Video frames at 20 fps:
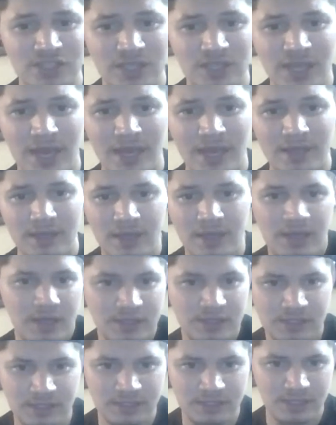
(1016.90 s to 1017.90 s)
of that,
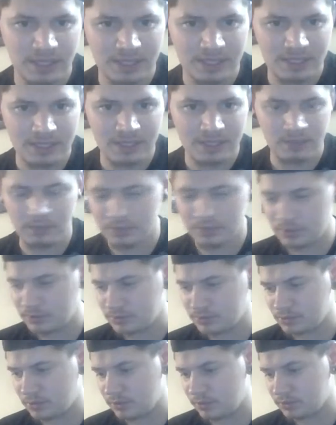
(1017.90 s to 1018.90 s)
just like you did with
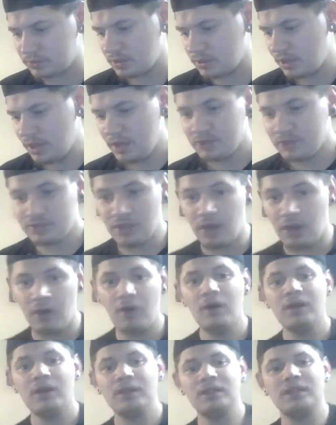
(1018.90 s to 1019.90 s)
those girls.
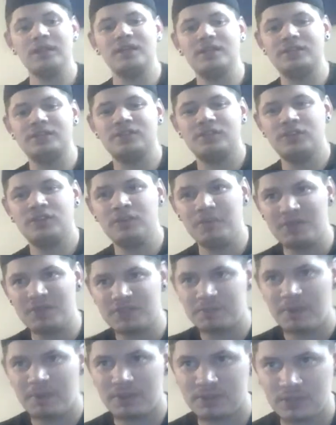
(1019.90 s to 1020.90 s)
So, Liz, you're my
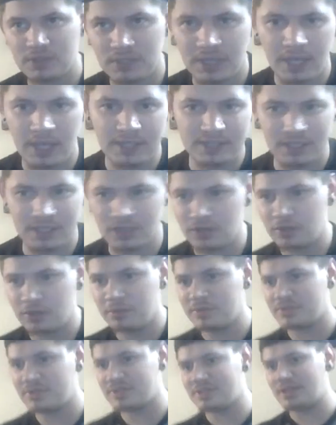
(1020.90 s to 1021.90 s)
special guest. I know you've
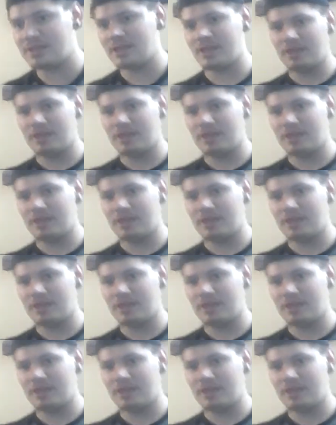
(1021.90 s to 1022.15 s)
been sitting